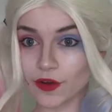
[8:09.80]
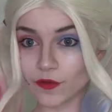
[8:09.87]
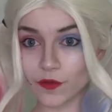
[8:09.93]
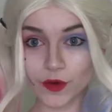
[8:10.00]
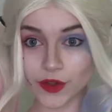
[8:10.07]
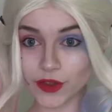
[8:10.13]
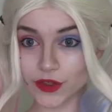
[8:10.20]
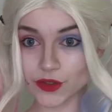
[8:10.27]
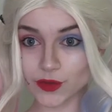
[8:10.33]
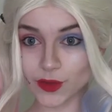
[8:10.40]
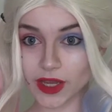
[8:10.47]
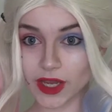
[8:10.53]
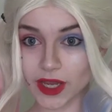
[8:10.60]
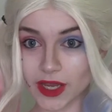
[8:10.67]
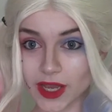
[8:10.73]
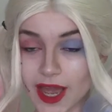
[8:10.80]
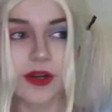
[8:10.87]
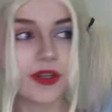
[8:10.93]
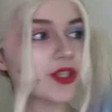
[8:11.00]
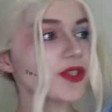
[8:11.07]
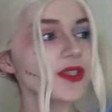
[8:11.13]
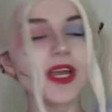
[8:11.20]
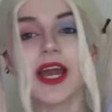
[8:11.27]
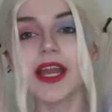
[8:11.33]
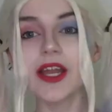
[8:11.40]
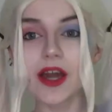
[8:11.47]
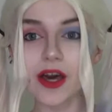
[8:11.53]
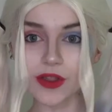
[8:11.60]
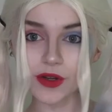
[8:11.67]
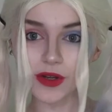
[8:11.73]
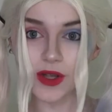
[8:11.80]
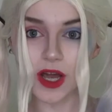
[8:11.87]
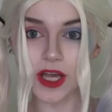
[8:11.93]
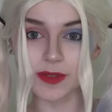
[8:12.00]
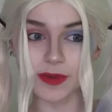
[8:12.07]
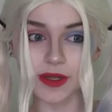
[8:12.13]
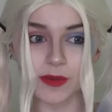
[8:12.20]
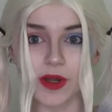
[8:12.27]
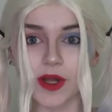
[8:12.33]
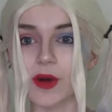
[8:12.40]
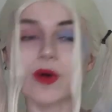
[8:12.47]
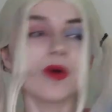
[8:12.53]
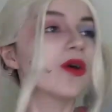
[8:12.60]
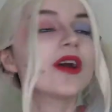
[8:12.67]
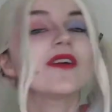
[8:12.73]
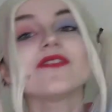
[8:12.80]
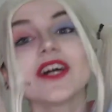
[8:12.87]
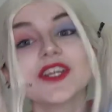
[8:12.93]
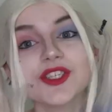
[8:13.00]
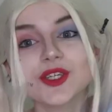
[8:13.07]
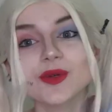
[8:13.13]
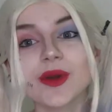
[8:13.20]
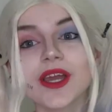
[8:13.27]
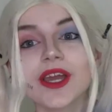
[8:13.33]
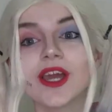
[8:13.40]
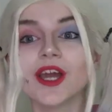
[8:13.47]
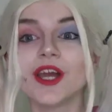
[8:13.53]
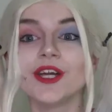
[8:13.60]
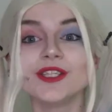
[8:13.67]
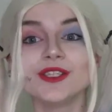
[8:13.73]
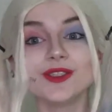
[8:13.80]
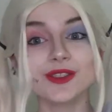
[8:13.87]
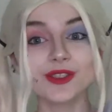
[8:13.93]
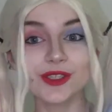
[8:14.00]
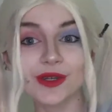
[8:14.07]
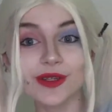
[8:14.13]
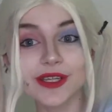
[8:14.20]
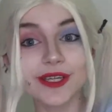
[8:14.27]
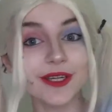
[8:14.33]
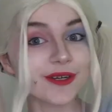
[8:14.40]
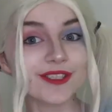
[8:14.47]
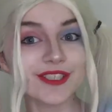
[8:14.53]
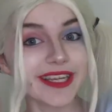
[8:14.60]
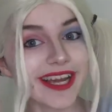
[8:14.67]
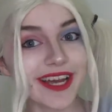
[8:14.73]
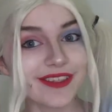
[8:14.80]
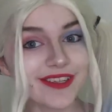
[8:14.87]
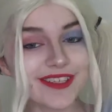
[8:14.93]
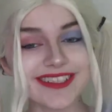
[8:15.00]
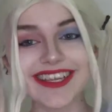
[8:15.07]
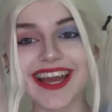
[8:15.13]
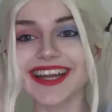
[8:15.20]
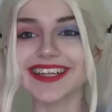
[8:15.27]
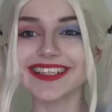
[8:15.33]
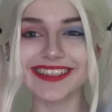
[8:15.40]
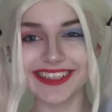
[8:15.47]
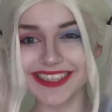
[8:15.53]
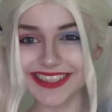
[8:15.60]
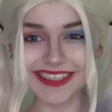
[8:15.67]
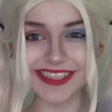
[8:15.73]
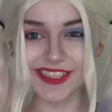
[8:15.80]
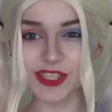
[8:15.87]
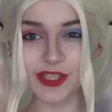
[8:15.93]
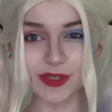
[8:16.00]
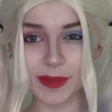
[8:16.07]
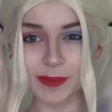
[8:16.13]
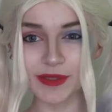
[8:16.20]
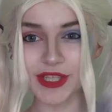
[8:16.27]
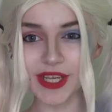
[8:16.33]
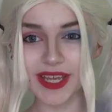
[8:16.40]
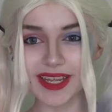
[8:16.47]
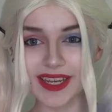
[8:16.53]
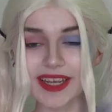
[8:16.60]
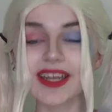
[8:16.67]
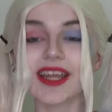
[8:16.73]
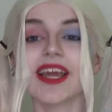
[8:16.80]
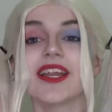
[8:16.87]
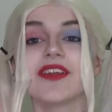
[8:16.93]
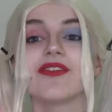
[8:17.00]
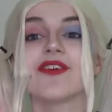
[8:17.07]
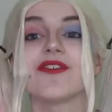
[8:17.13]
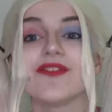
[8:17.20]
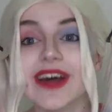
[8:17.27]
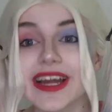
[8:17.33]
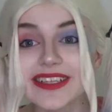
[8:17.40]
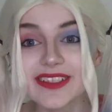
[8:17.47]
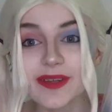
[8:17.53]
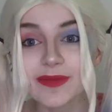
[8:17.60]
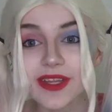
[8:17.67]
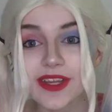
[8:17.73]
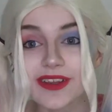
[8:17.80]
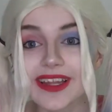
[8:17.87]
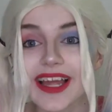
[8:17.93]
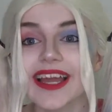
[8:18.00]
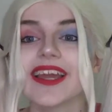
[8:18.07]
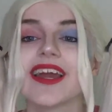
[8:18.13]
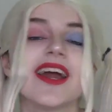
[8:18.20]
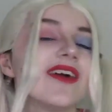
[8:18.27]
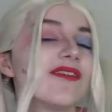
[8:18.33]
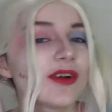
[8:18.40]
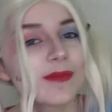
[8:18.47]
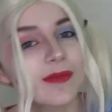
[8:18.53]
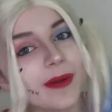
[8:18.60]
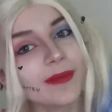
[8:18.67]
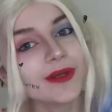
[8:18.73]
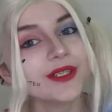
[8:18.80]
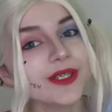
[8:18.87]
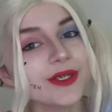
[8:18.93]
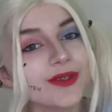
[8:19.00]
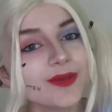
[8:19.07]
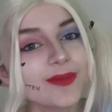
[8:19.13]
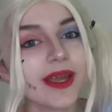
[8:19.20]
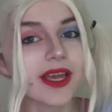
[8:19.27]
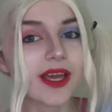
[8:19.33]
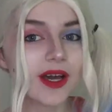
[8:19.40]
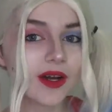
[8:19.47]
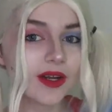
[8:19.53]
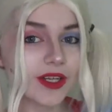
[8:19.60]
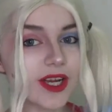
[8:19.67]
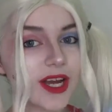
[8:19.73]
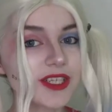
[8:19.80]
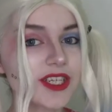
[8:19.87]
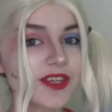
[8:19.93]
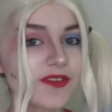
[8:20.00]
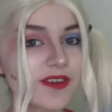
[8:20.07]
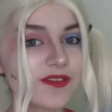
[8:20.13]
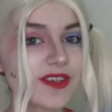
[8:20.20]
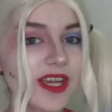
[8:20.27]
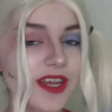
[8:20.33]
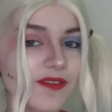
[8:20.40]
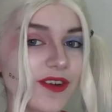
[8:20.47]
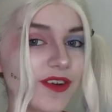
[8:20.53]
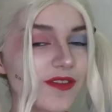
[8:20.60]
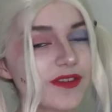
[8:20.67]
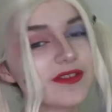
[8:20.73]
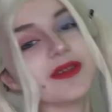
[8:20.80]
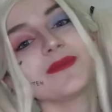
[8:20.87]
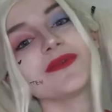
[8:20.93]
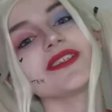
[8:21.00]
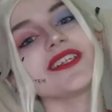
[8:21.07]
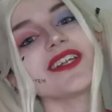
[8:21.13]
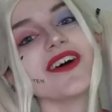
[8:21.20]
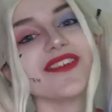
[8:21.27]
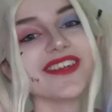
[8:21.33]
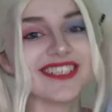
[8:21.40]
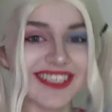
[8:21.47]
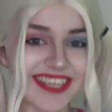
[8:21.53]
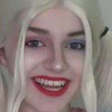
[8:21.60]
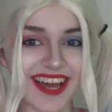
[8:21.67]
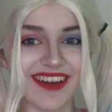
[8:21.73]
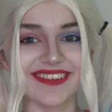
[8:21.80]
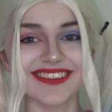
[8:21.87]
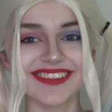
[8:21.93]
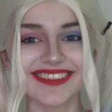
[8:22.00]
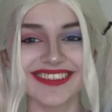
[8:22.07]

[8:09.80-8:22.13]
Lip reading: for this wig, or just any other cosplay wig or a fashion wig. You should totally go check out their site, link in the description. And if you find something you like, remember to use my code YASHI15 for 50% off at checkout.